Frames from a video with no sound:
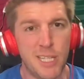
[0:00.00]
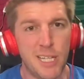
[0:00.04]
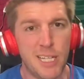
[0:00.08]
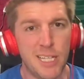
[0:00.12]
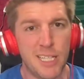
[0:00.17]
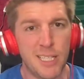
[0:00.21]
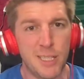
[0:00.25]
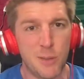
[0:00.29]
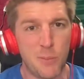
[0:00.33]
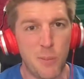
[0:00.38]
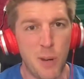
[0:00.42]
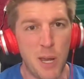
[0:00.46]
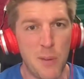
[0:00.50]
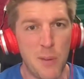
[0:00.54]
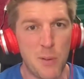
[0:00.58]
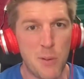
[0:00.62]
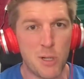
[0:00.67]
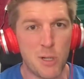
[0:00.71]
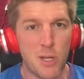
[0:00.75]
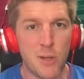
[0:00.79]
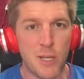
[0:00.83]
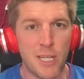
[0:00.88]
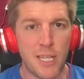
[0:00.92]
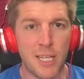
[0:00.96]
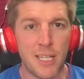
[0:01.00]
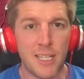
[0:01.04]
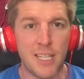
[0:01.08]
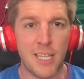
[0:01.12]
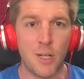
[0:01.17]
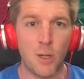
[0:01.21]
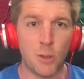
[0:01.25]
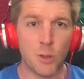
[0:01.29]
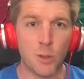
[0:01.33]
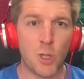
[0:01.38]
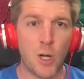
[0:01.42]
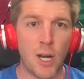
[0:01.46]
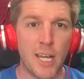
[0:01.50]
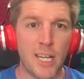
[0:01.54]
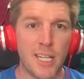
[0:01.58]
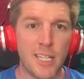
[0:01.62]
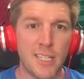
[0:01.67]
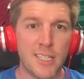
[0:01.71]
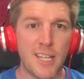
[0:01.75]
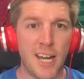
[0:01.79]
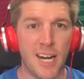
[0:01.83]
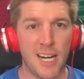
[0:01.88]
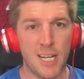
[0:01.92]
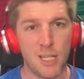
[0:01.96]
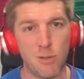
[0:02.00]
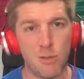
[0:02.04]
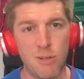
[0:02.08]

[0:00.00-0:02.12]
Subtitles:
good people doing it. They're not trained and it's really